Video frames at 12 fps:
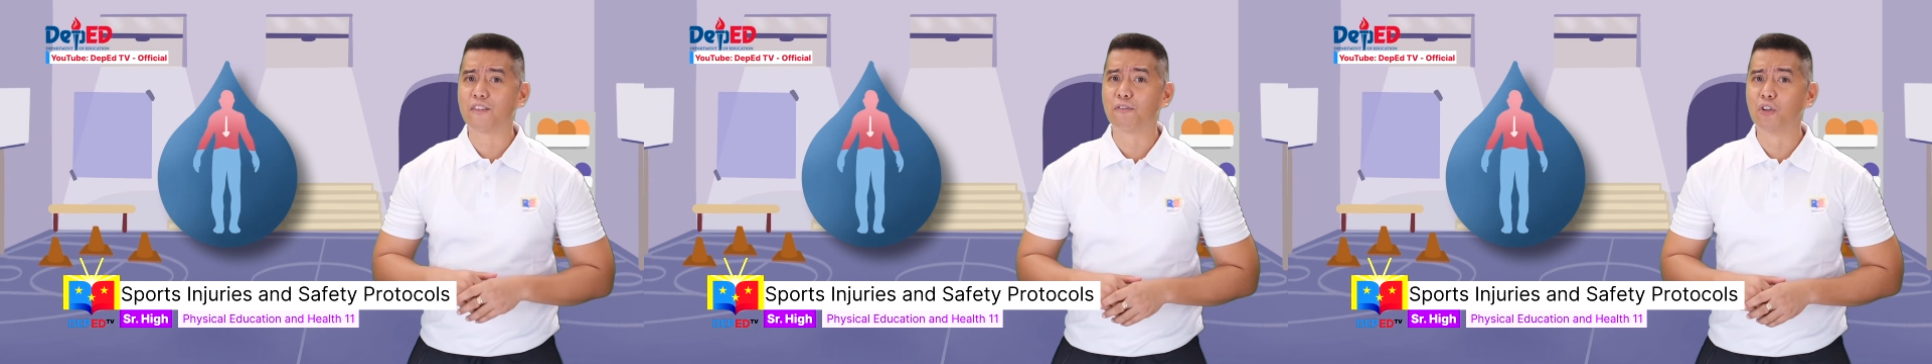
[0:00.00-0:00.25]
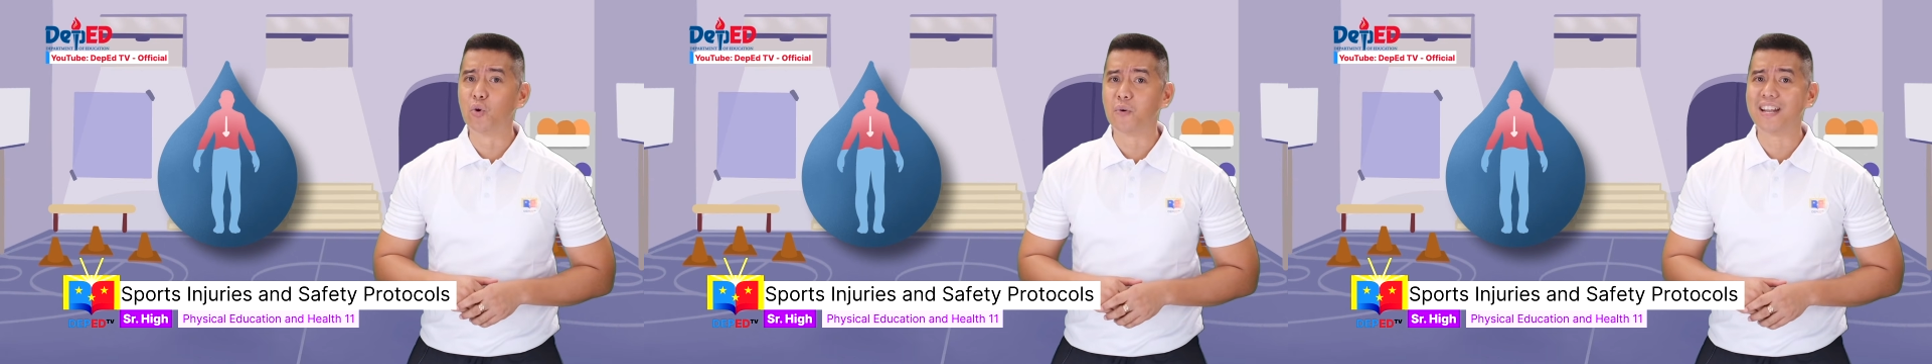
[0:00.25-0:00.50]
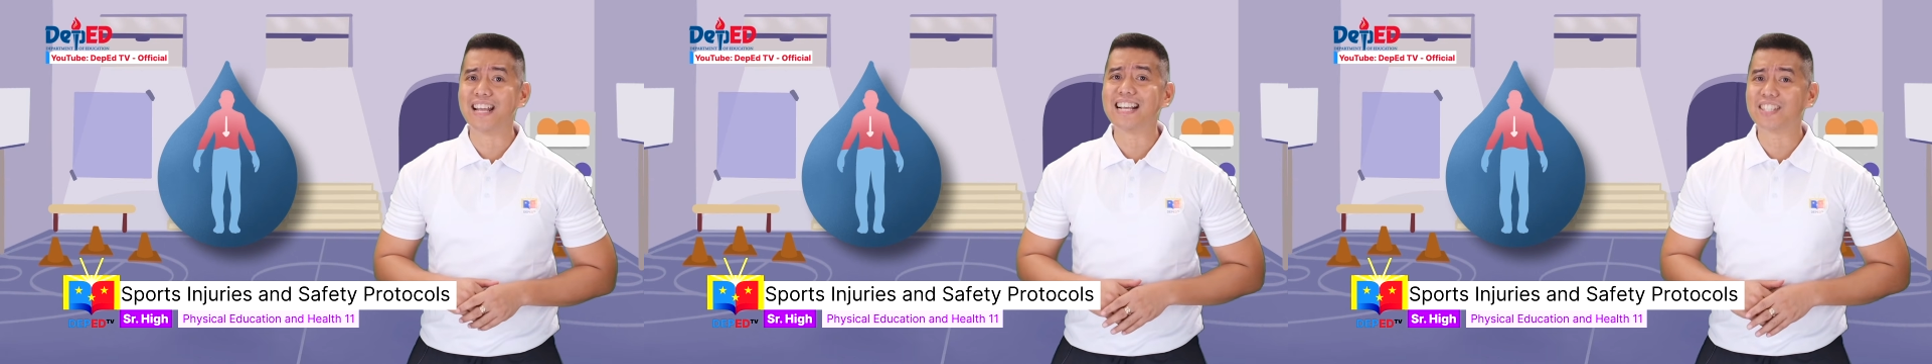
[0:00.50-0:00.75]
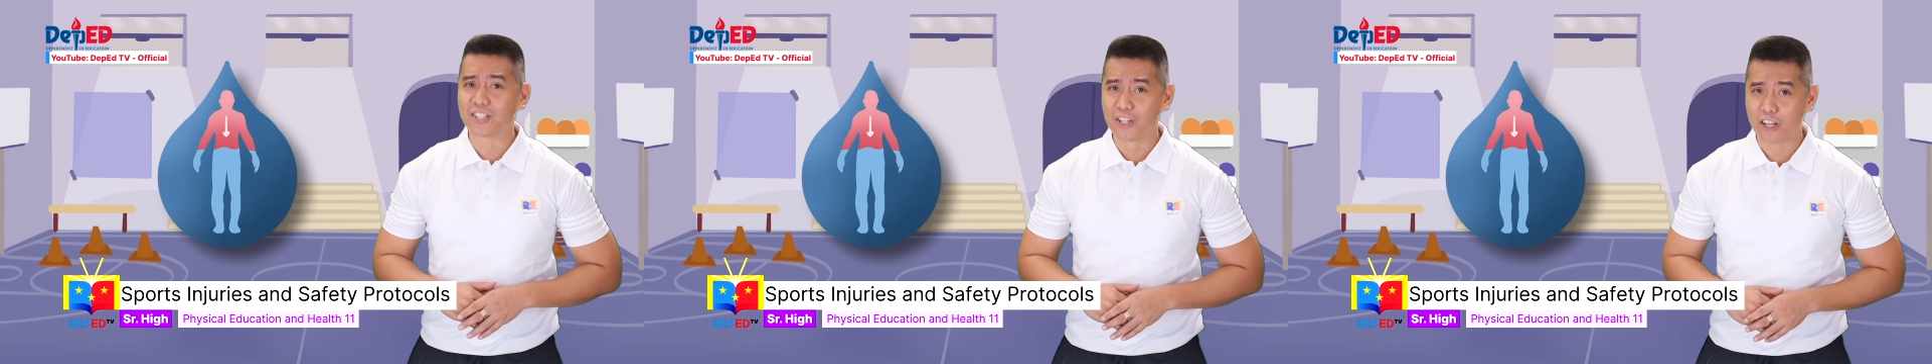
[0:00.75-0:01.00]
fluid
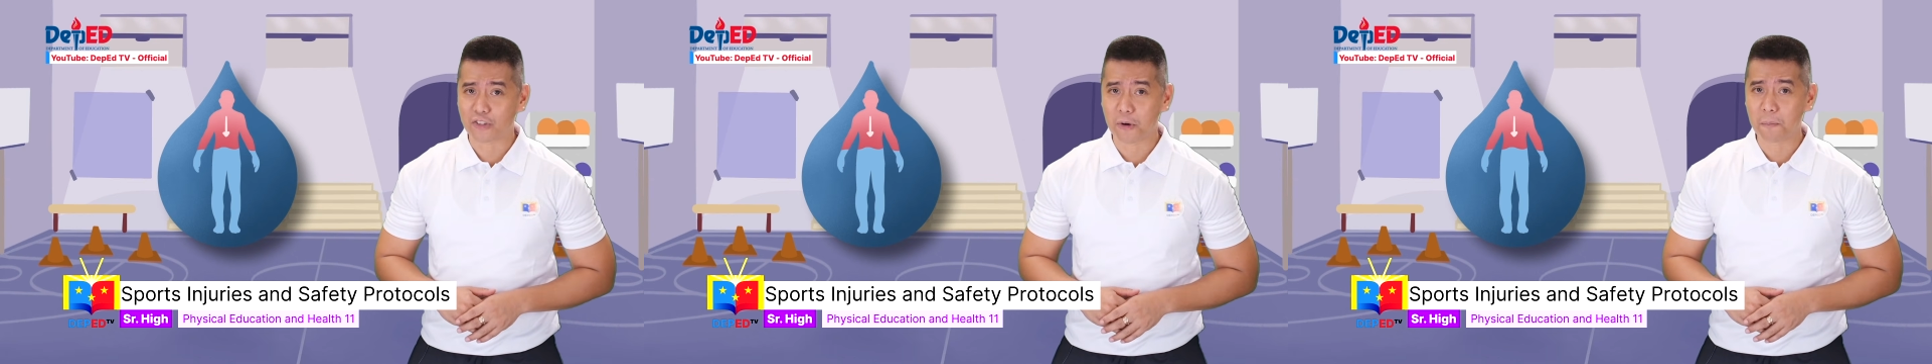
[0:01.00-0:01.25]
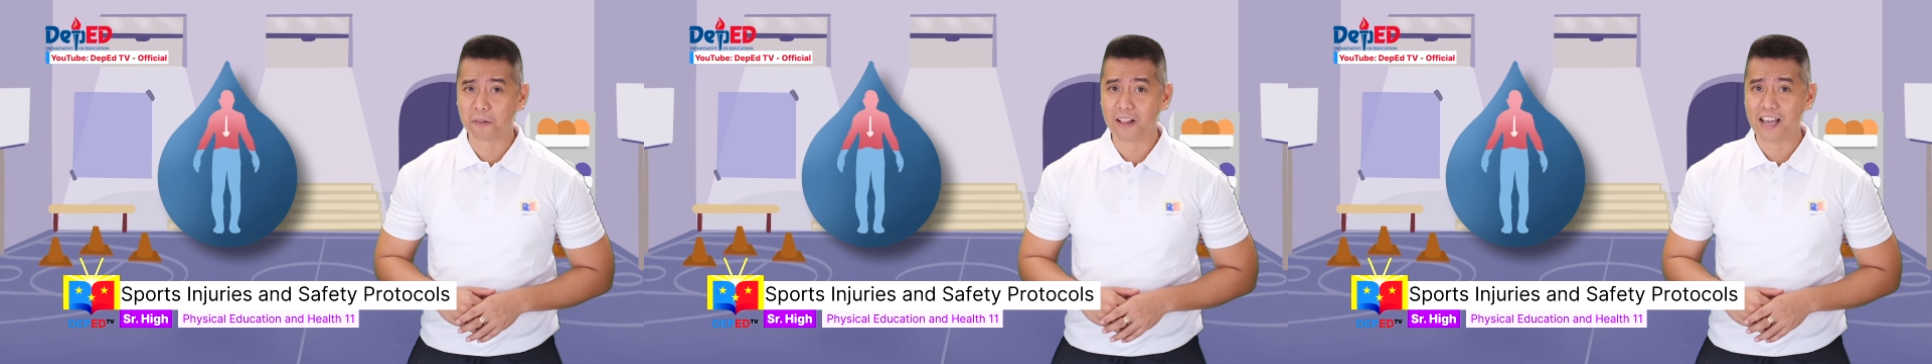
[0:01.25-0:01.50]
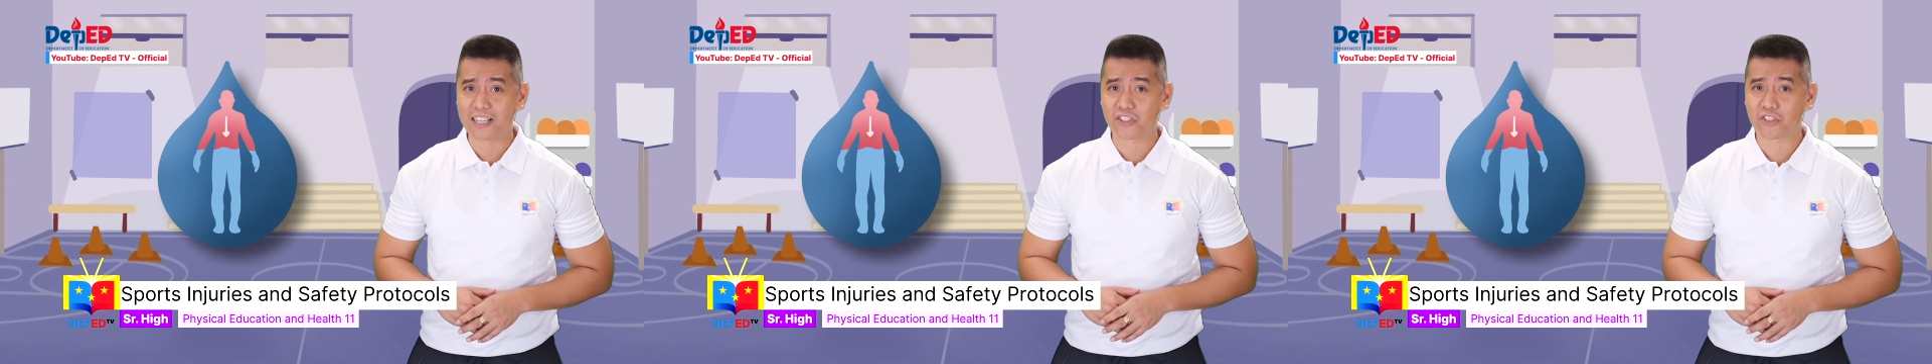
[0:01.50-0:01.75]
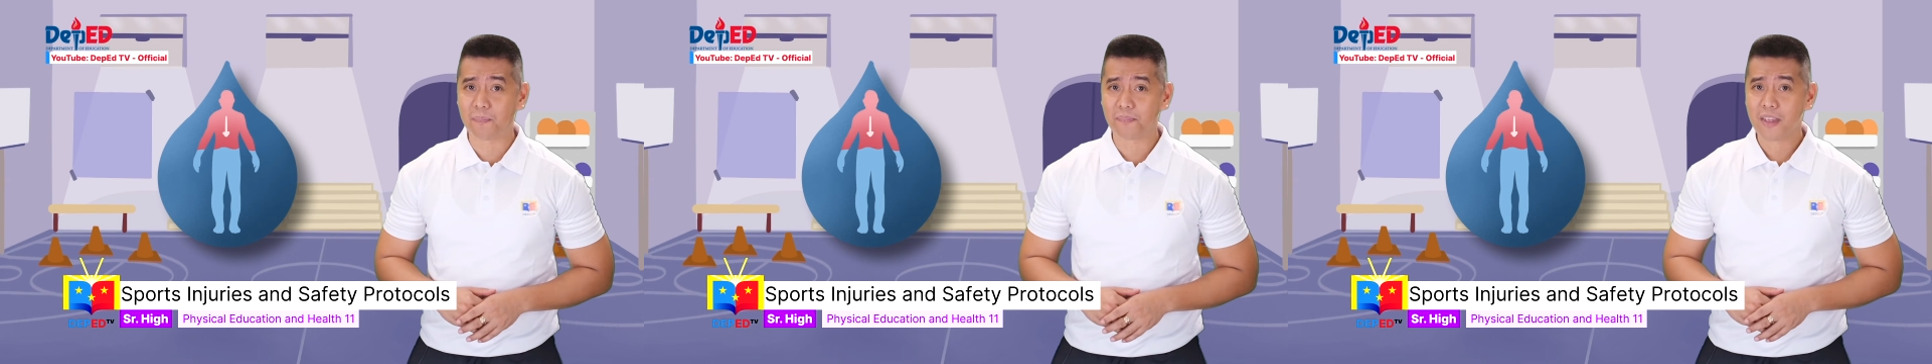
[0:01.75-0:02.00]
is not replaced.